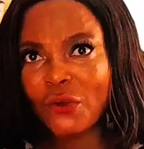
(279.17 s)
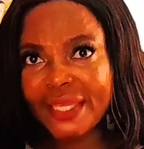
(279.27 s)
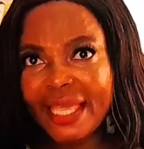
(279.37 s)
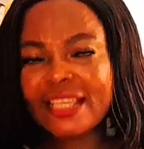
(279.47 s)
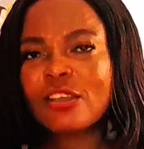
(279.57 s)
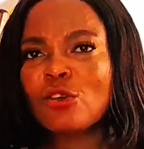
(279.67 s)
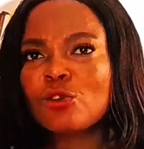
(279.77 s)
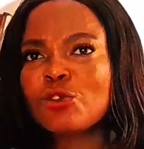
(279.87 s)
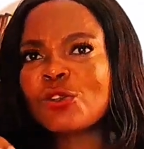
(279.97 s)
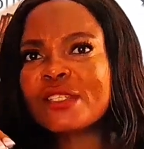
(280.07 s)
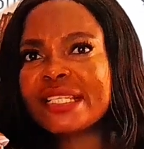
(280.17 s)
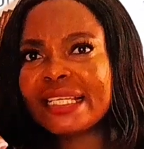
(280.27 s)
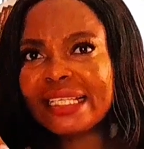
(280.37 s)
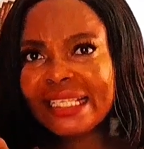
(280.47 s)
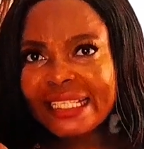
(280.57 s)
Okay?
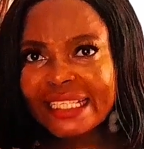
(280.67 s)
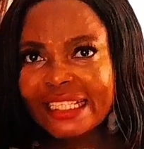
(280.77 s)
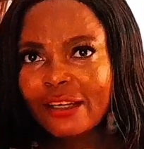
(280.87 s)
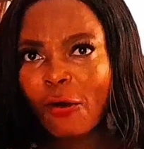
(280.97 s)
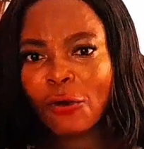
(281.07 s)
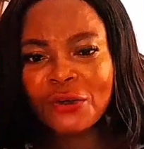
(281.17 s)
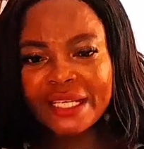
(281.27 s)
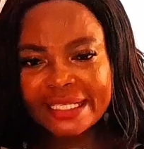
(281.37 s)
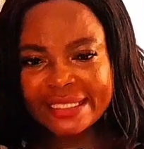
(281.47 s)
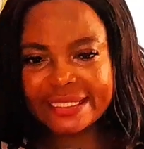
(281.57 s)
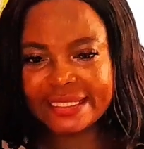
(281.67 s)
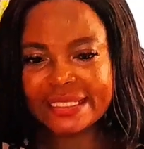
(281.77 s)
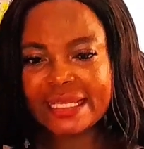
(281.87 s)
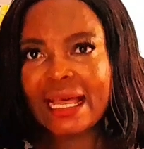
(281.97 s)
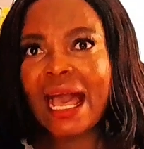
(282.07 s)
Just click on
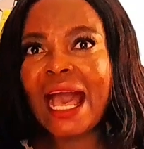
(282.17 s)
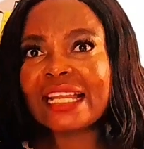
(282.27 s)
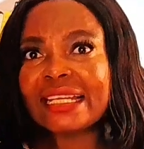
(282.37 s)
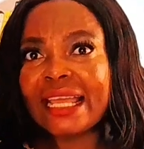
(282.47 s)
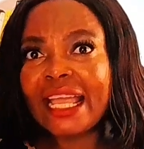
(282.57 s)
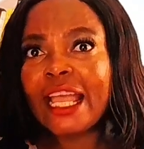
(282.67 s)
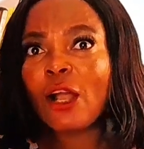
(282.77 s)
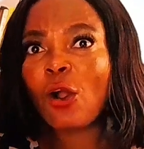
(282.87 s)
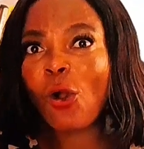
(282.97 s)
it and then